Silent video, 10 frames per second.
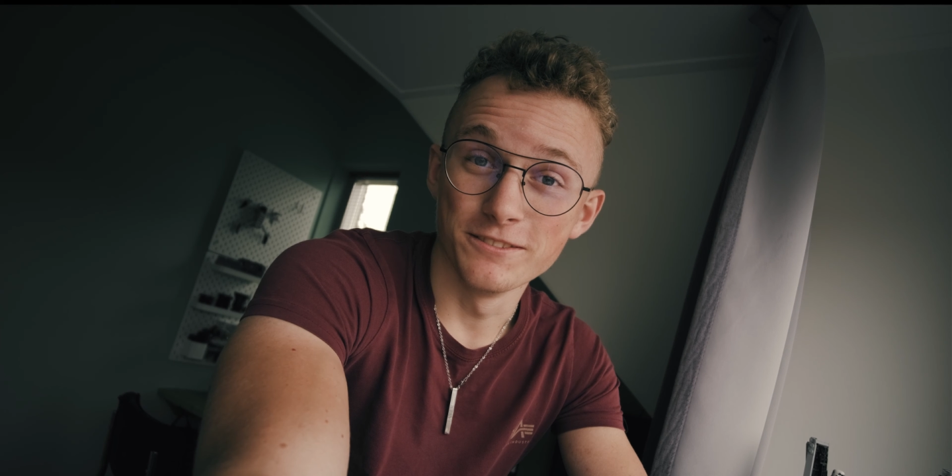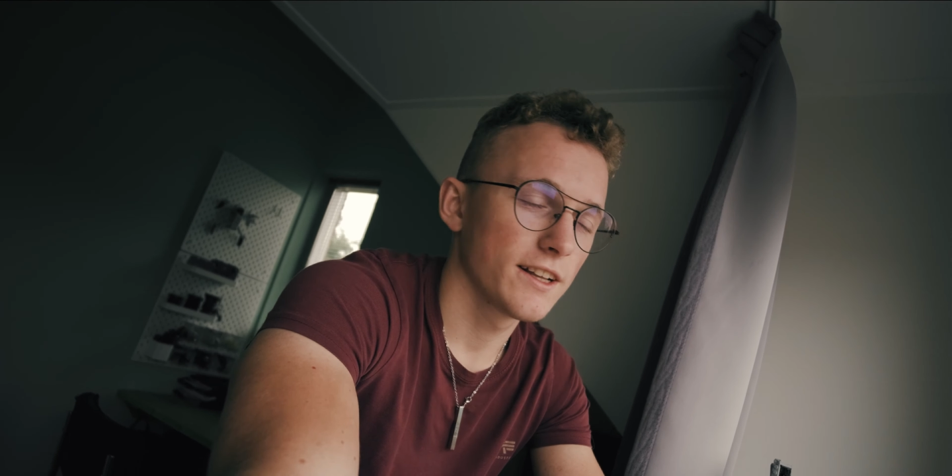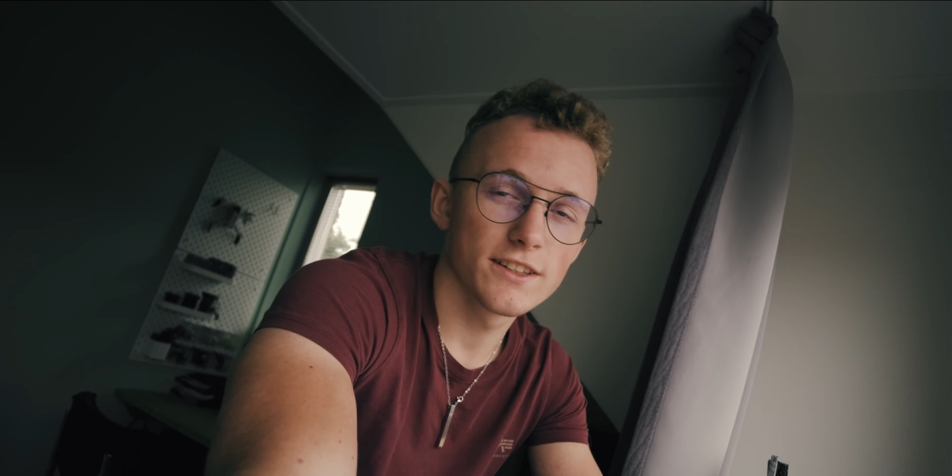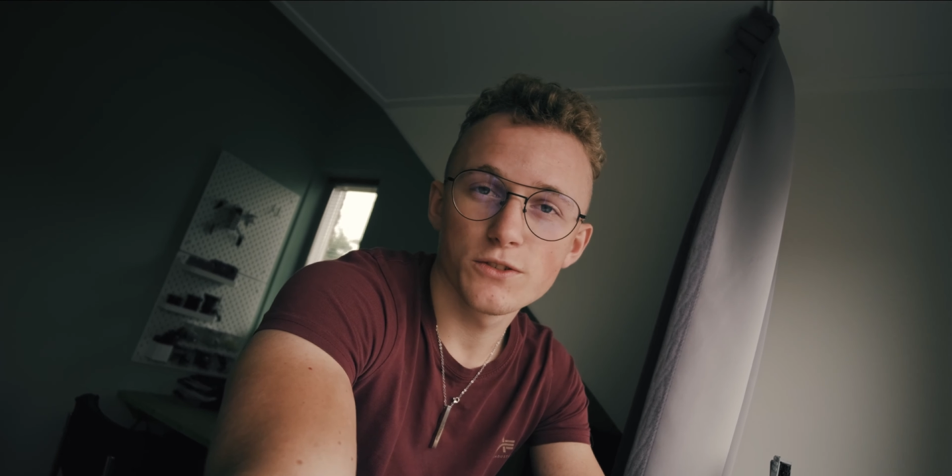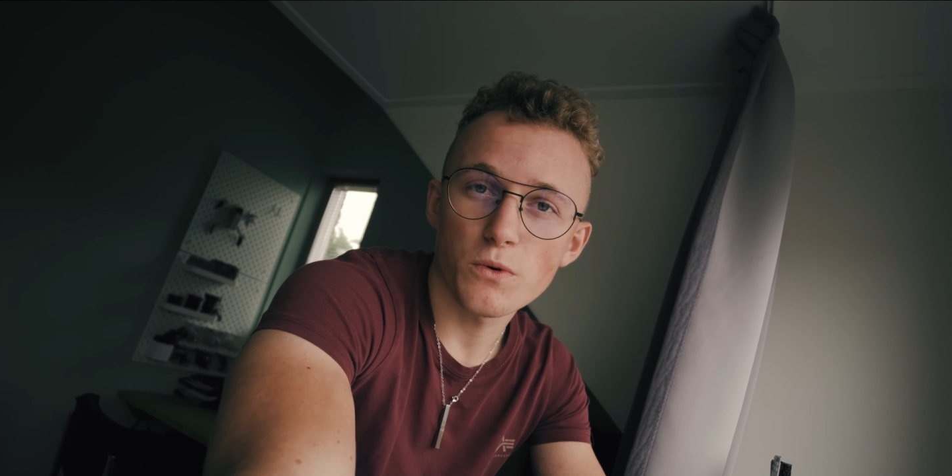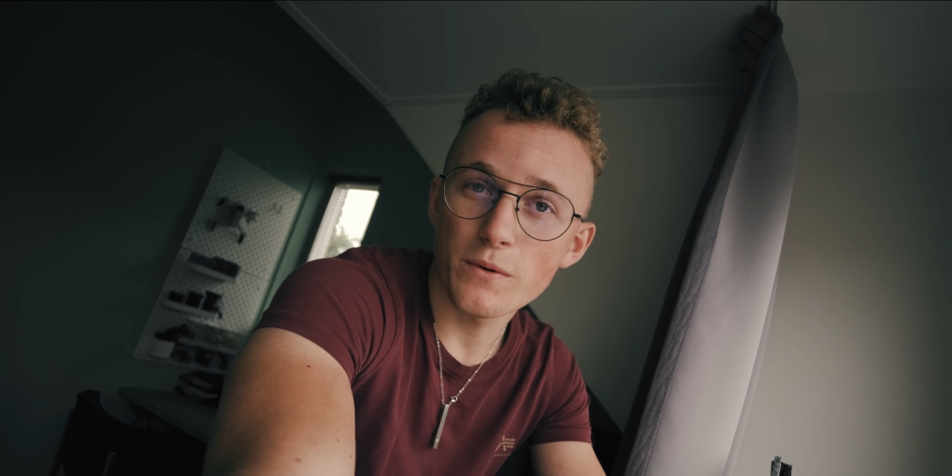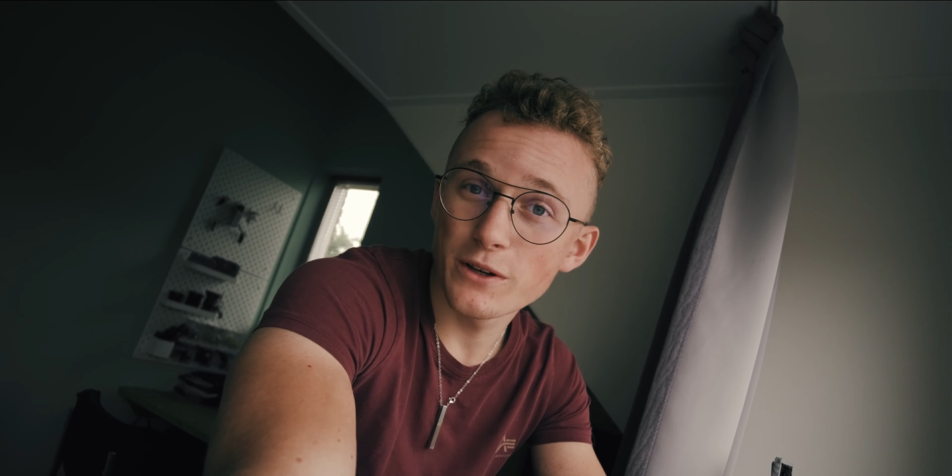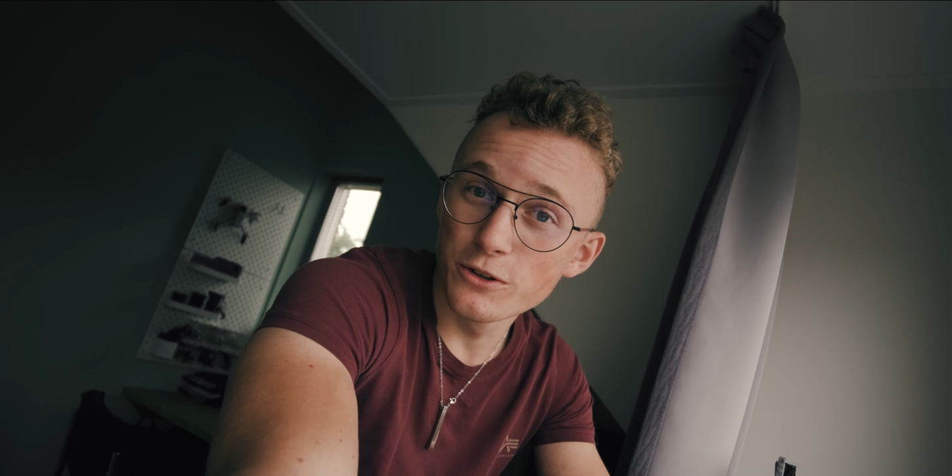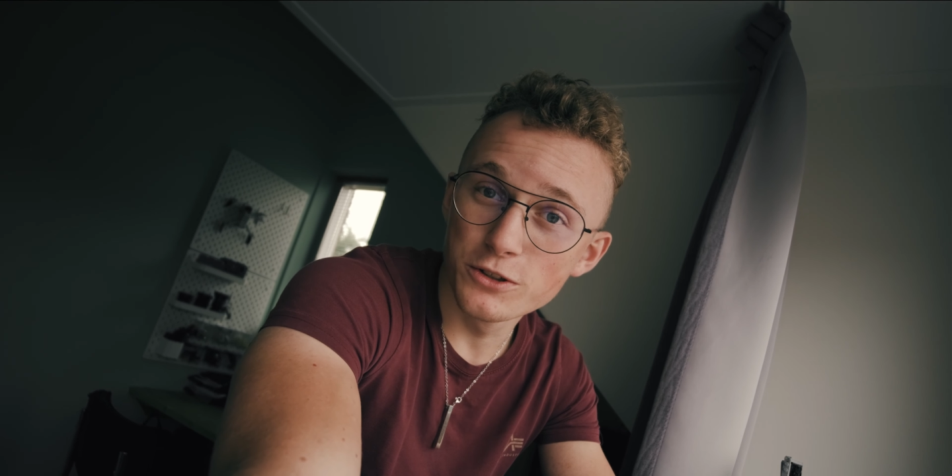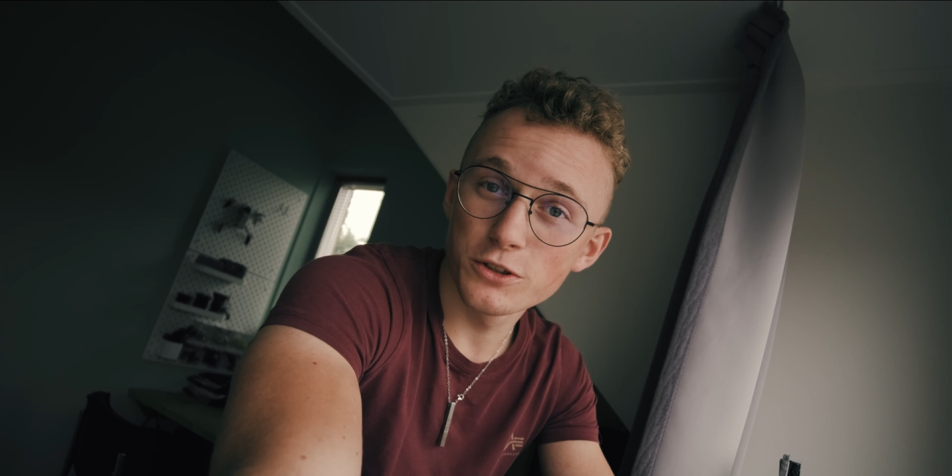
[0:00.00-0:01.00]
And what we
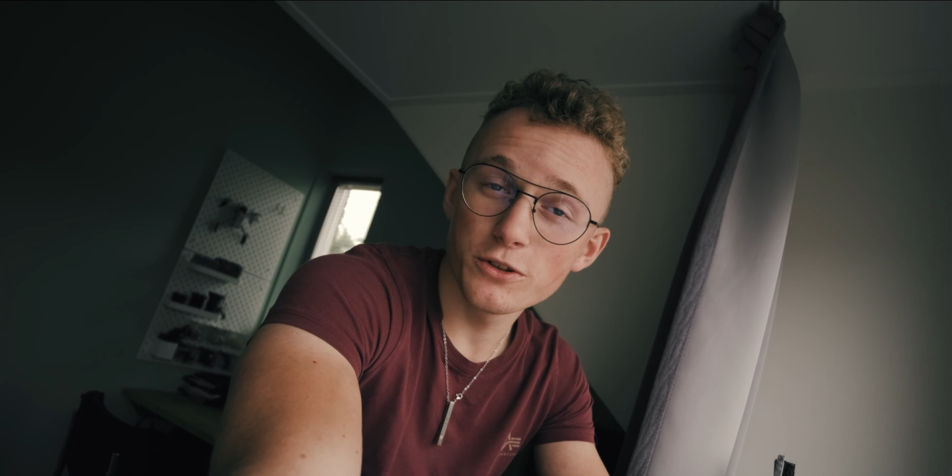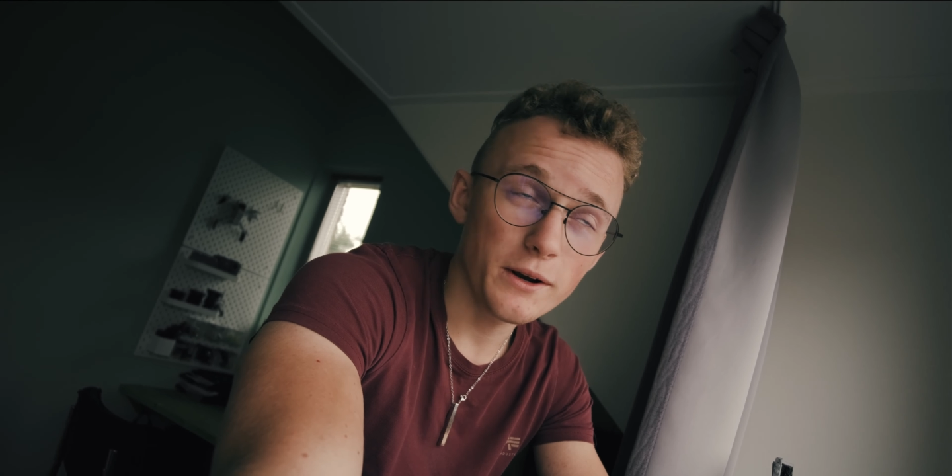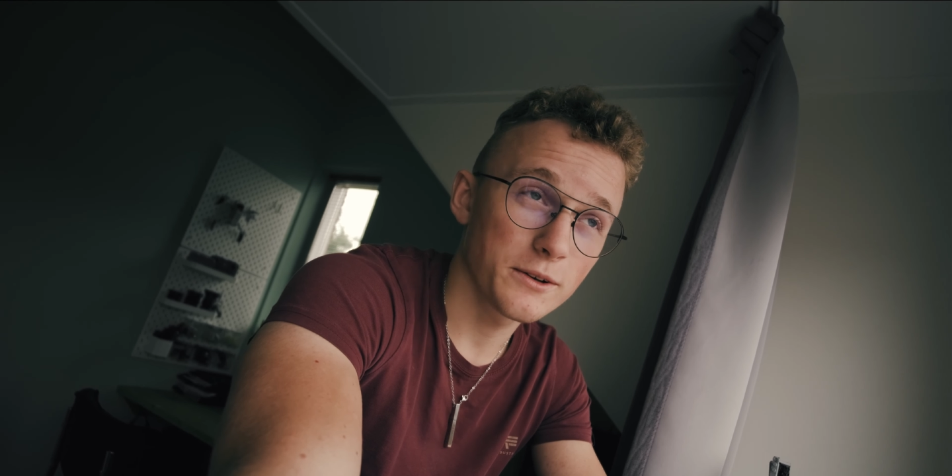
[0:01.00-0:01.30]
used to do